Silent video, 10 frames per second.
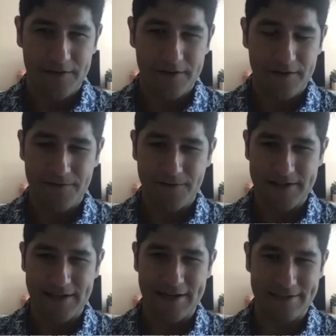a
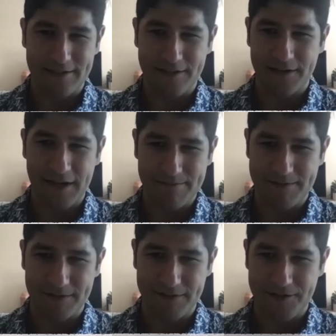fantastic
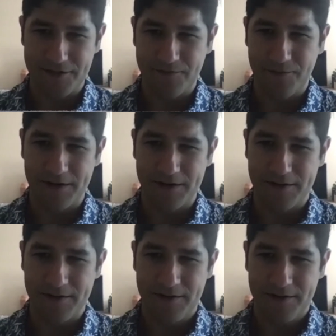encapsulation of what
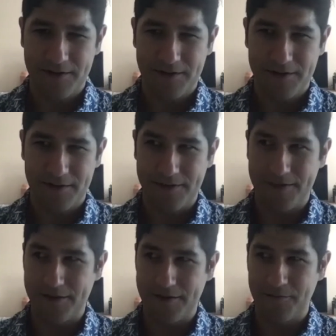the
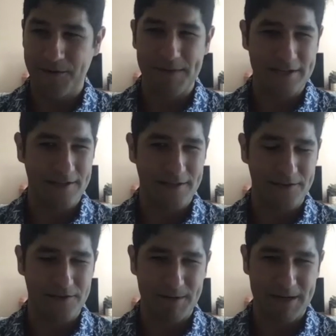theater, what makes the
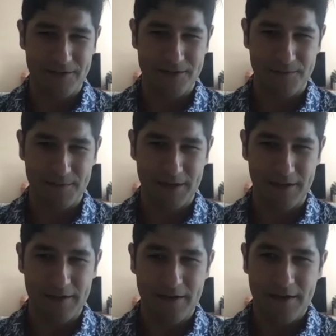theater special to me.
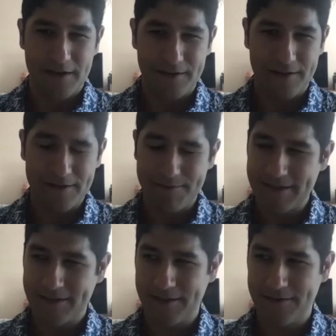And the thing that
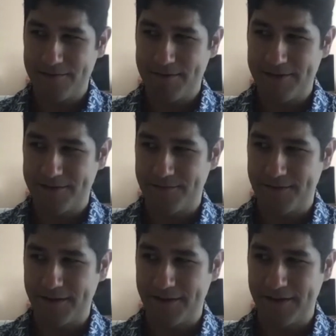makes the theater special to
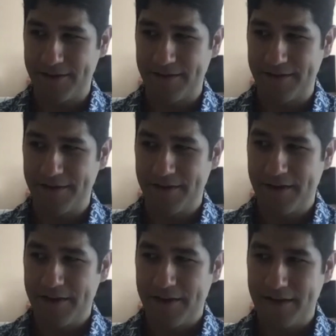me is
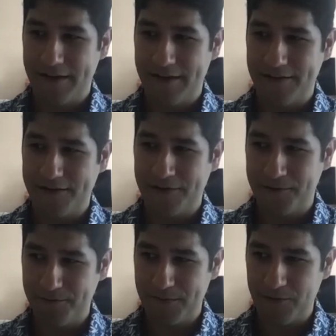it is
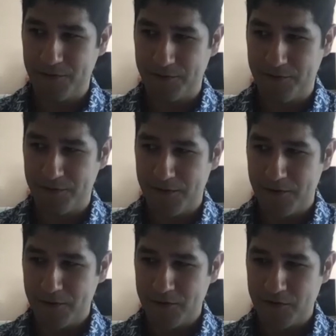communal
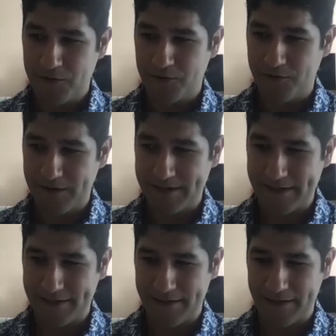
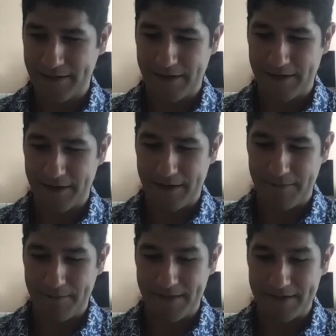storytelling
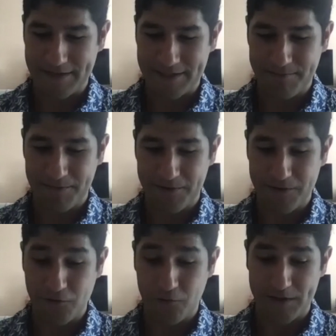um, that is
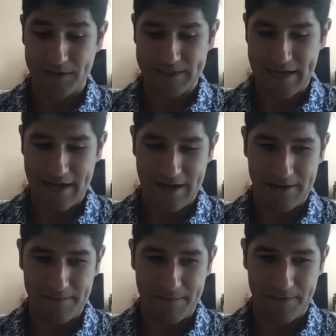experienced real time